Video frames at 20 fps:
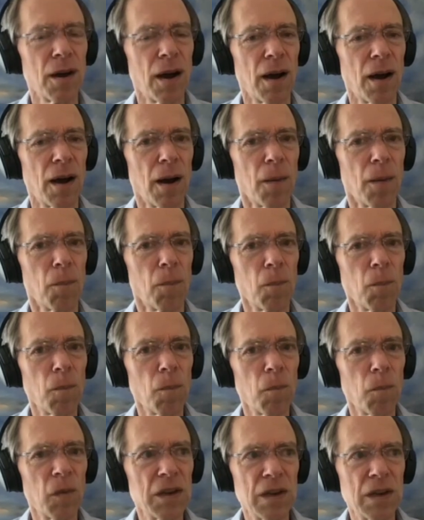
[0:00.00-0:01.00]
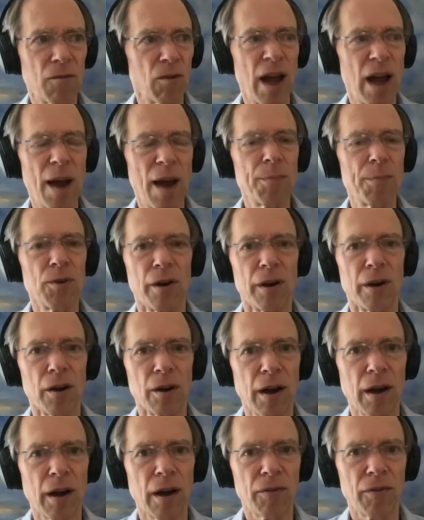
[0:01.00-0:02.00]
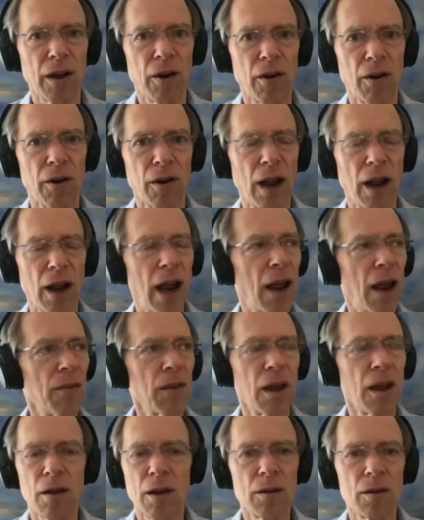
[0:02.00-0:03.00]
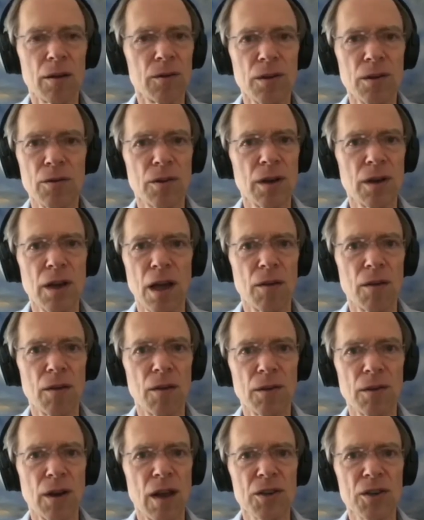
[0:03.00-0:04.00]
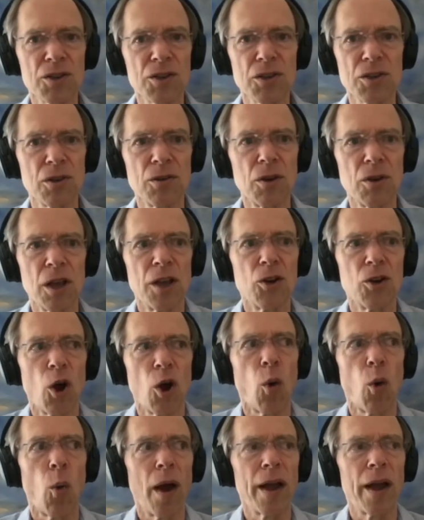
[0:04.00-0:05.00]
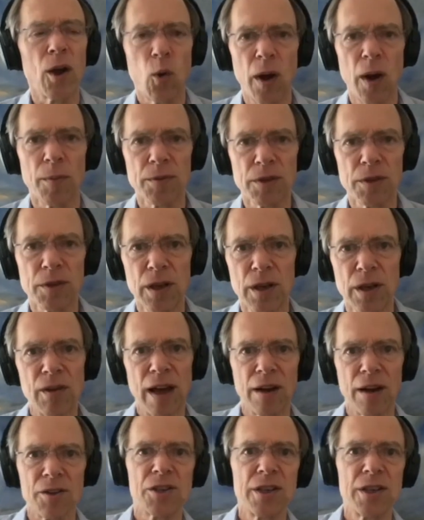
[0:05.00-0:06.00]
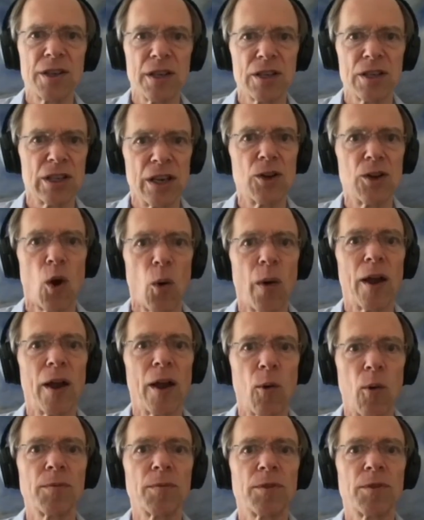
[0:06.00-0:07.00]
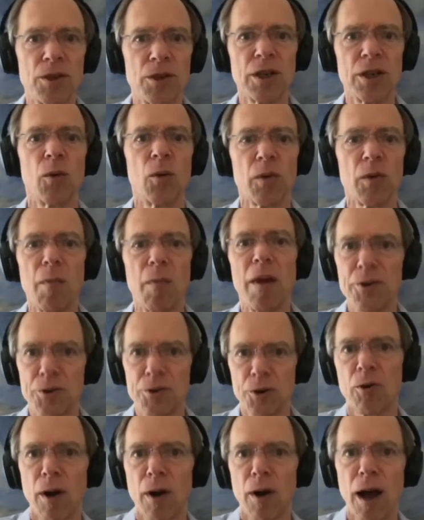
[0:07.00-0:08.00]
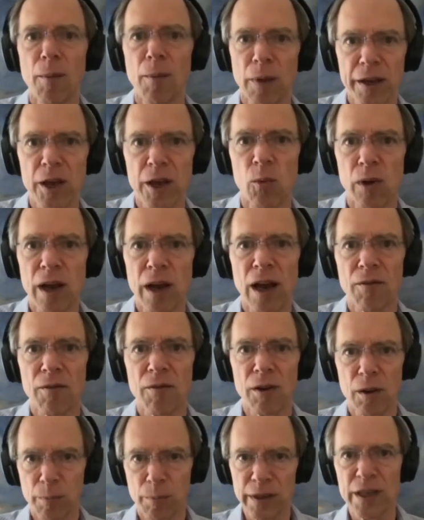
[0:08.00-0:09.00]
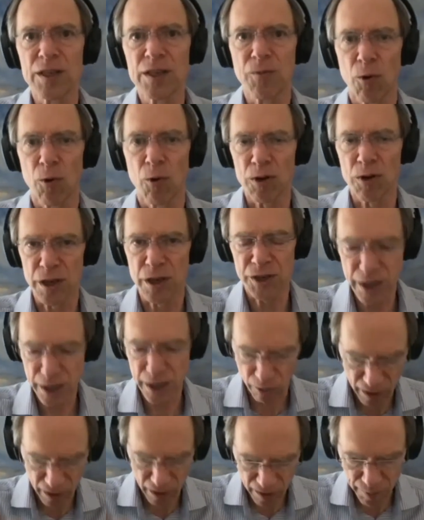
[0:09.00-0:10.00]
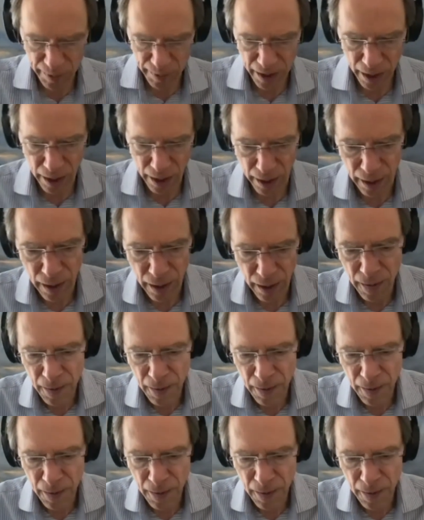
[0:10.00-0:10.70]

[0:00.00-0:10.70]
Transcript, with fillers: Um, never happened on an aircraft carrier. And the, the, Navy is in no way equipped, Navy out at sea is in no way equipped to deal with a major crime like you would have in a police force in the city or the FBI.